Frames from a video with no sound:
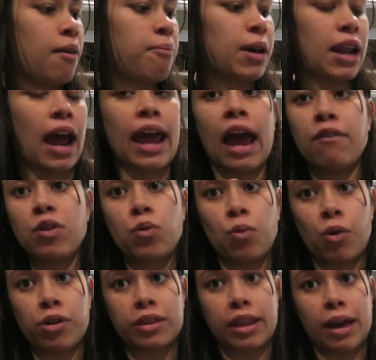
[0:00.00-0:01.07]
but I haven't
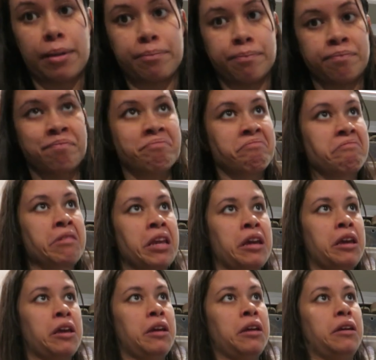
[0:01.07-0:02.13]
worn them
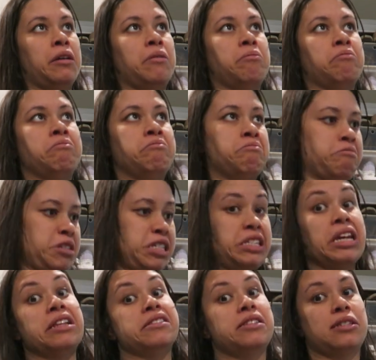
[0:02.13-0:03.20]

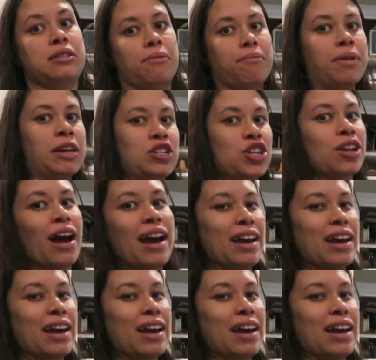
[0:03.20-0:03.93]
since Mitch and